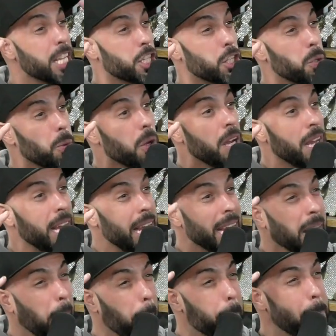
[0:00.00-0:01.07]
Huge. He
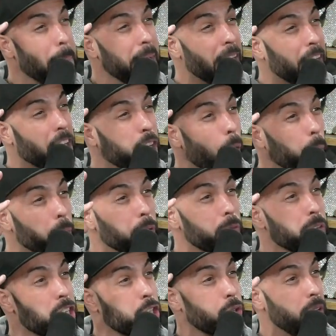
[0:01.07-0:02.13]
got a big
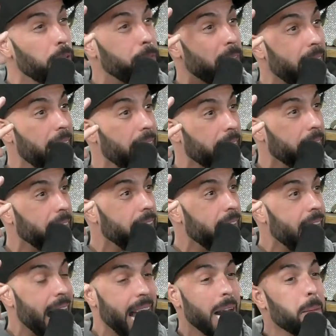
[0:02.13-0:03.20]
golden retriever head.
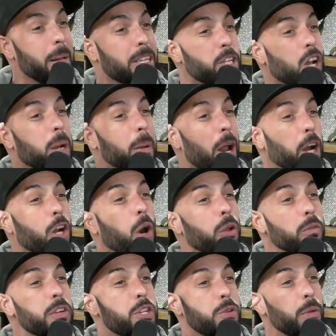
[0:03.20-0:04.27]
And I'm not talking about a
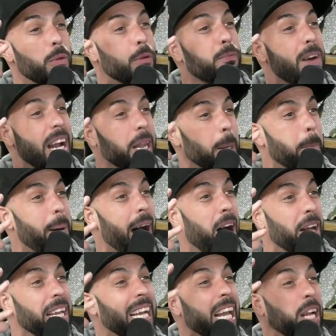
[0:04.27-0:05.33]
golden retriever you find at the
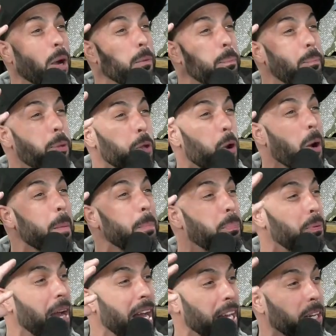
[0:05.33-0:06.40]
pound. He got like a
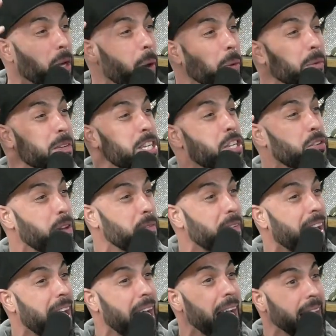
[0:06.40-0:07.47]
purebred golden retriever
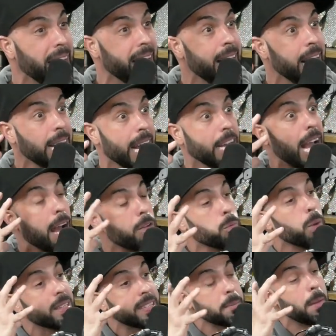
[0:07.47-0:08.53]
head. Like, I
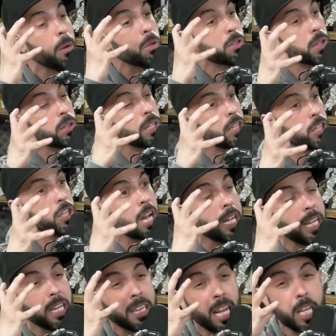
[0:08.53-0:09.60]

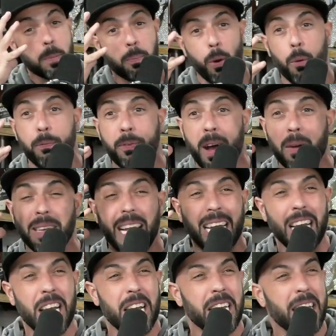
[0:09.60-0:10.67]
looked at his profile,
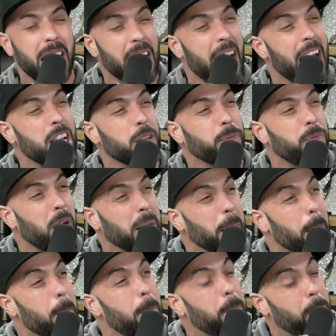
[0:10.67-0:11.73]
like, yeah, his head is
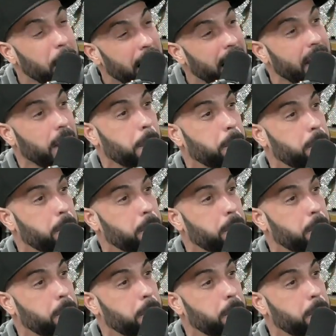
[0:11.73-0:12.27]
fucking big, bro.